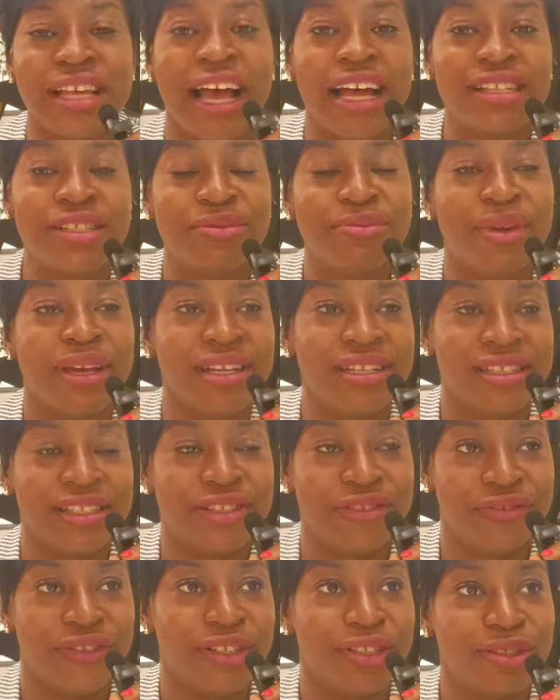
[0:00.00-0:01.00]
had to make this
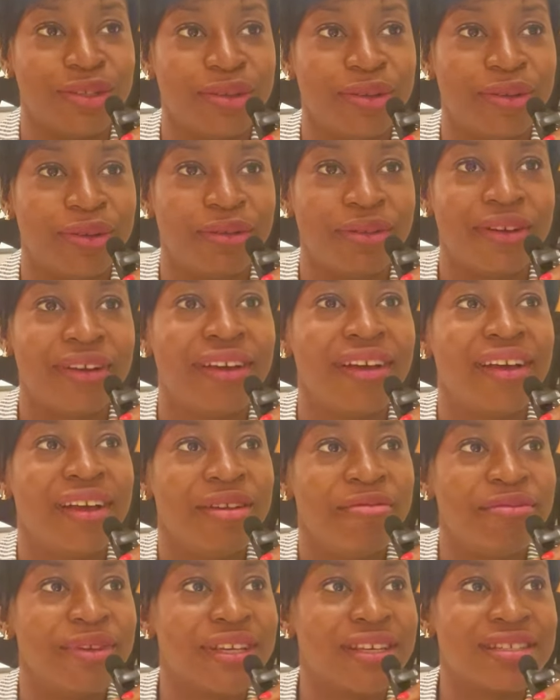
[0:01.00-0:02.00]
video
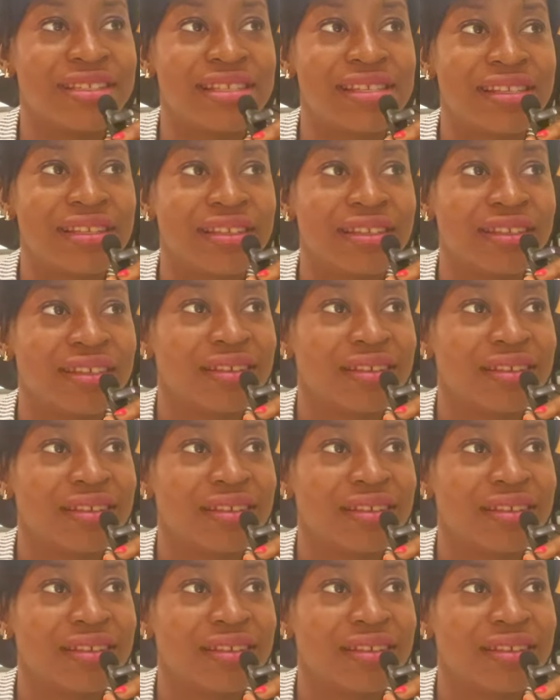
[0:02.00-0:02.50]
because